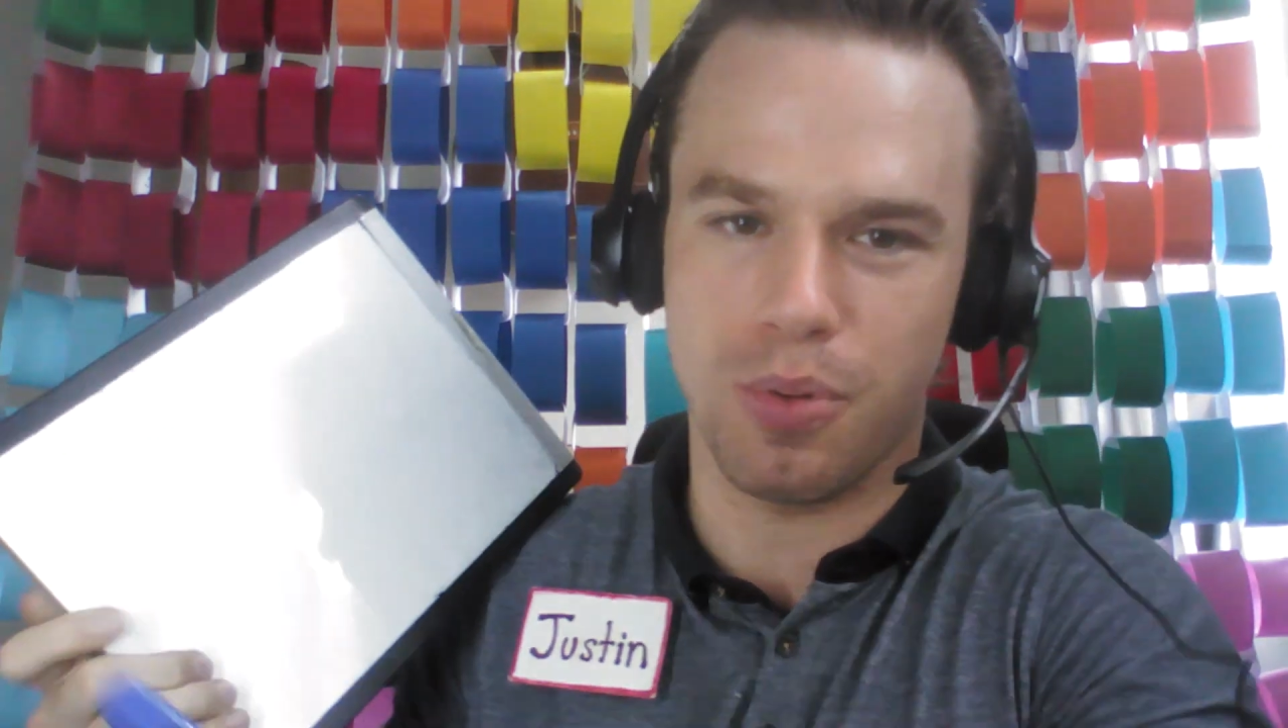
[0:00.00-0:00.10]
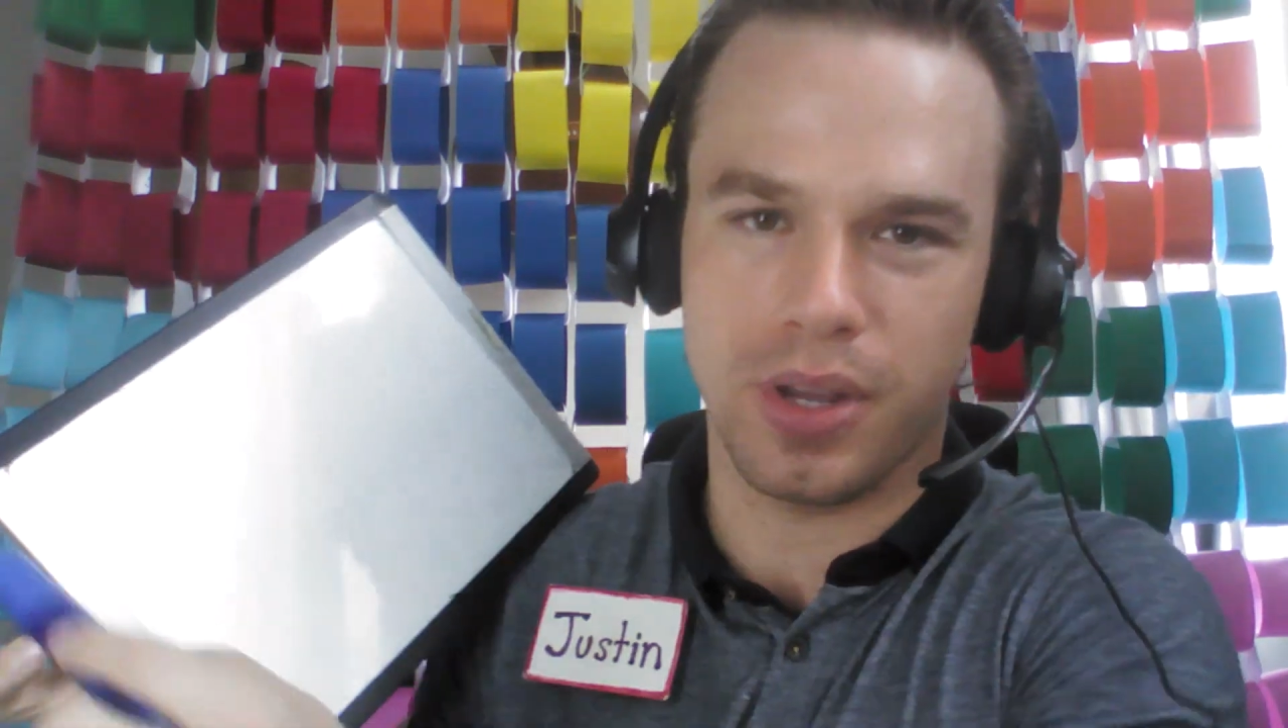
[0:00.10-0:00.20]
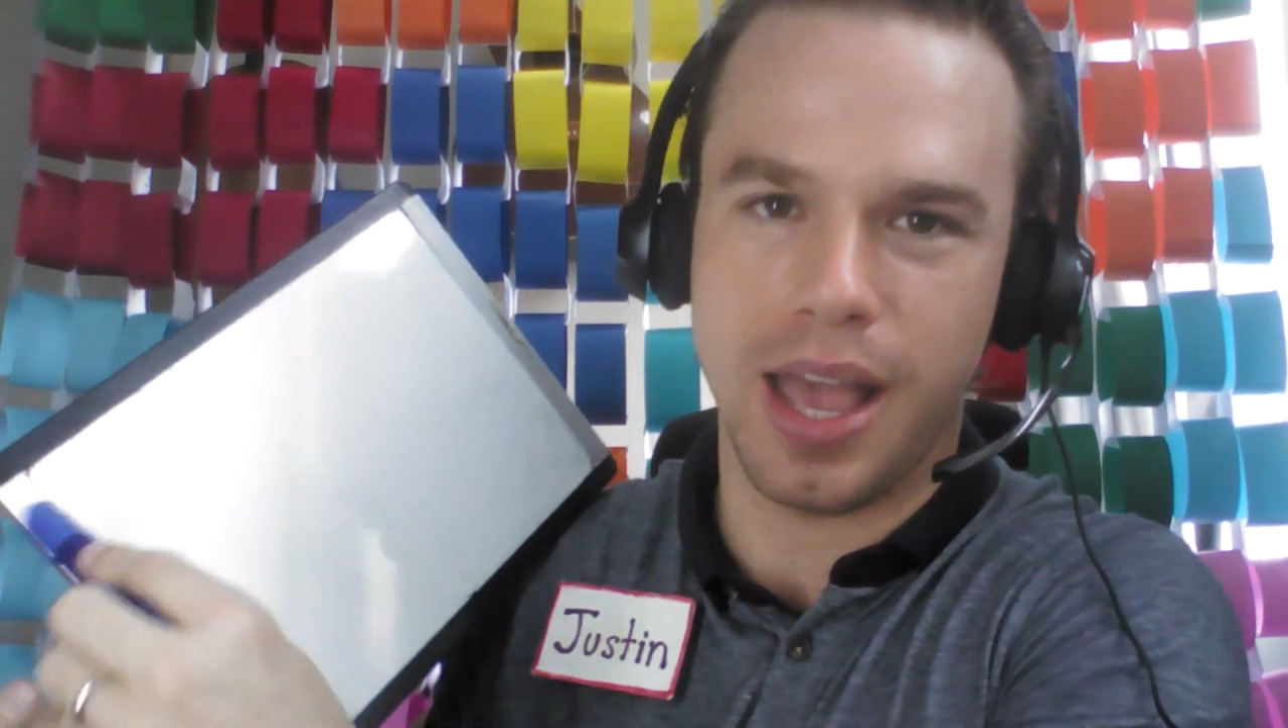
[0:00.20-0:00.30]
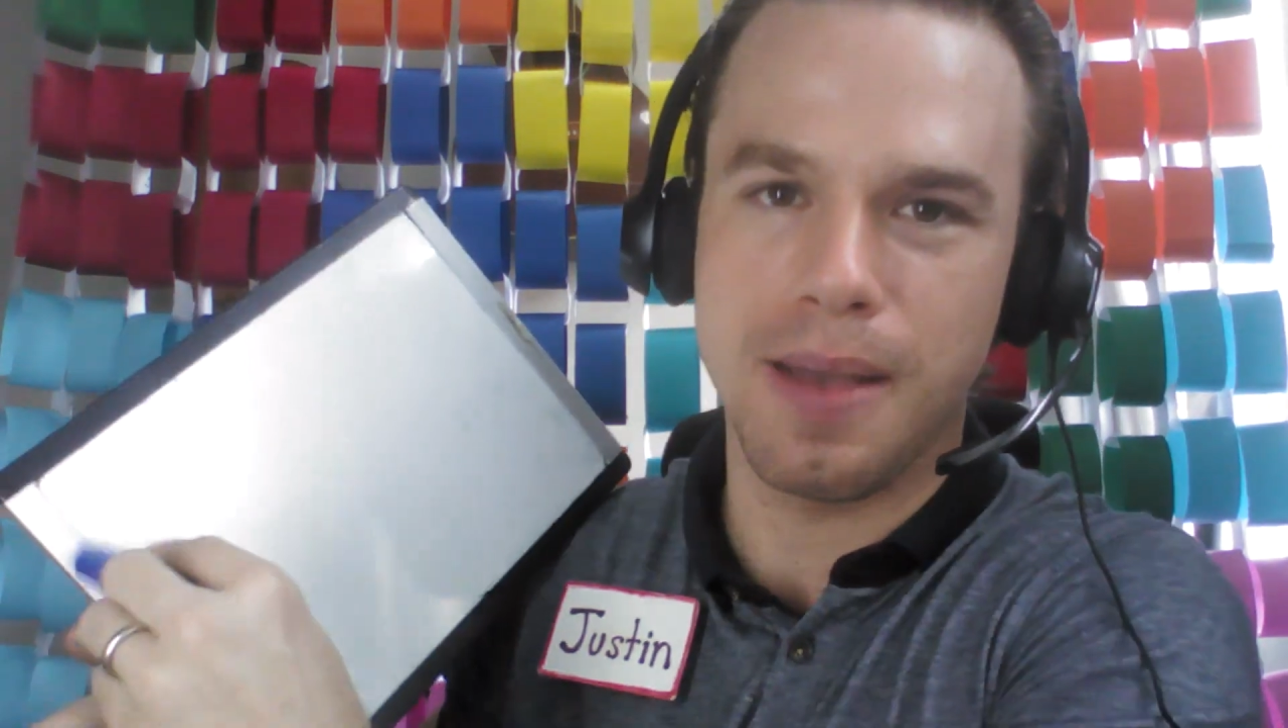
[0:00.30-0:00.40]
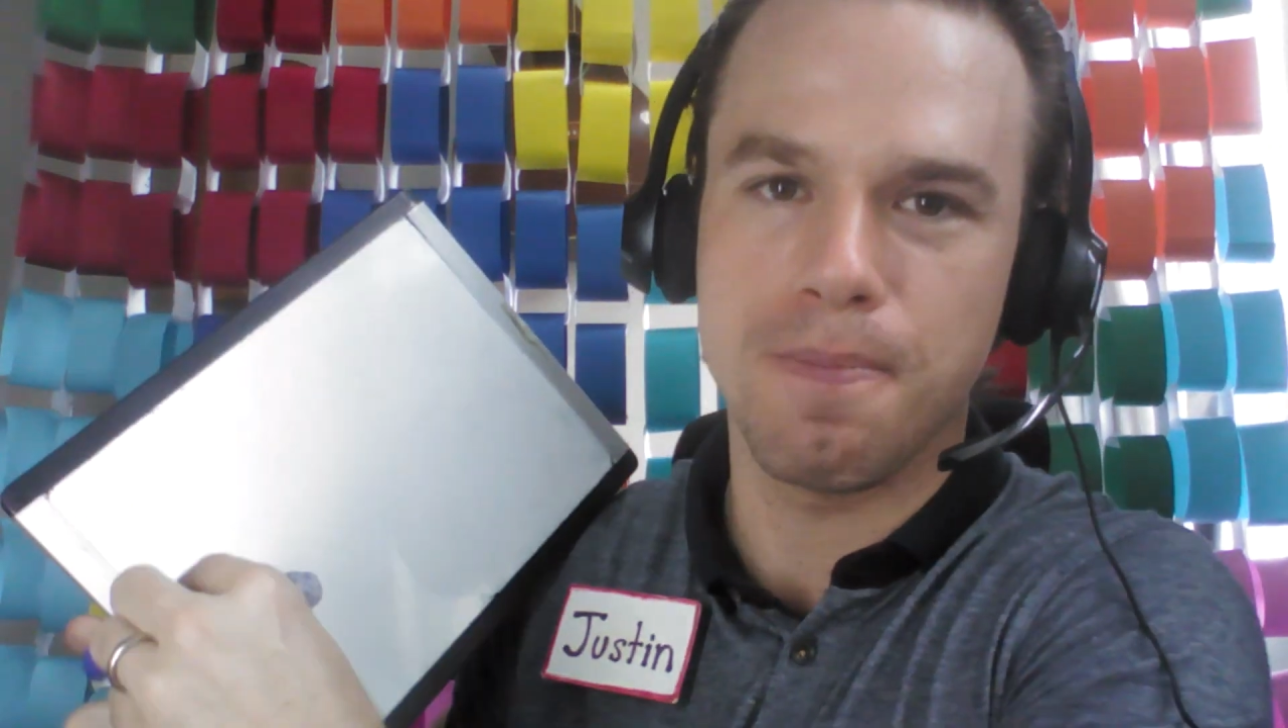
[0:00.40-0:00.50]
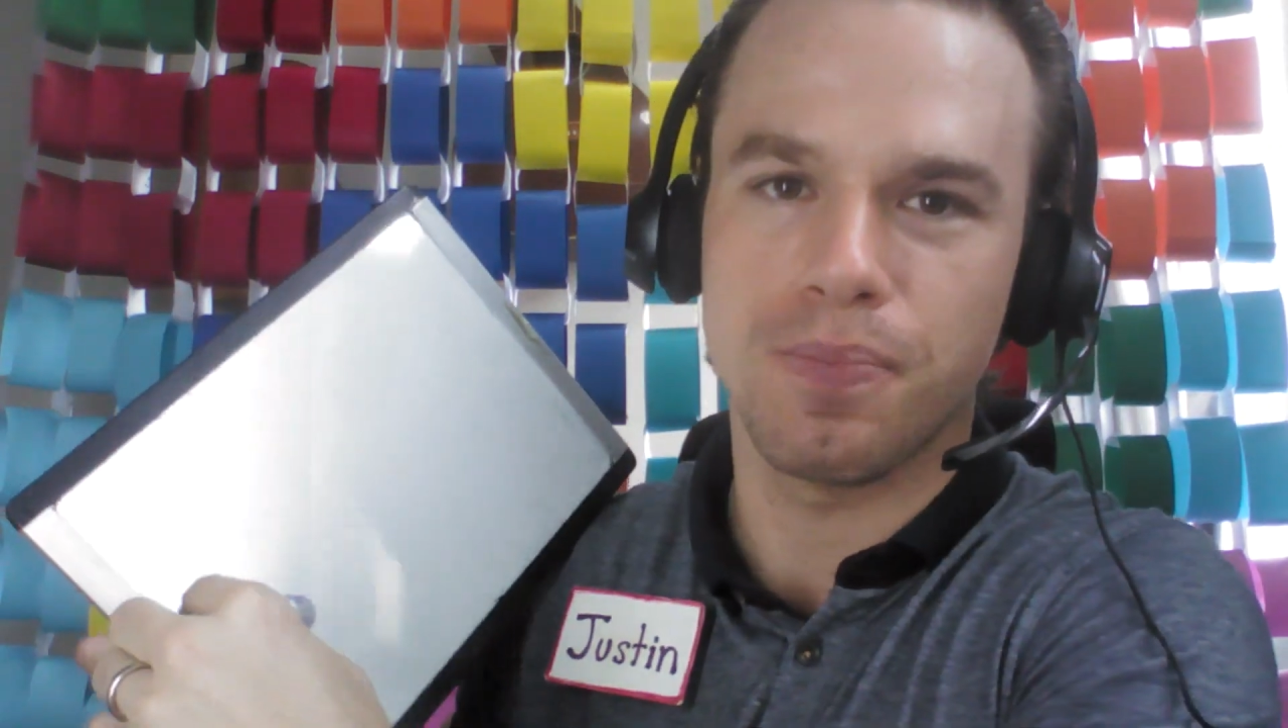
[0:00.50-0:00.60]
okay?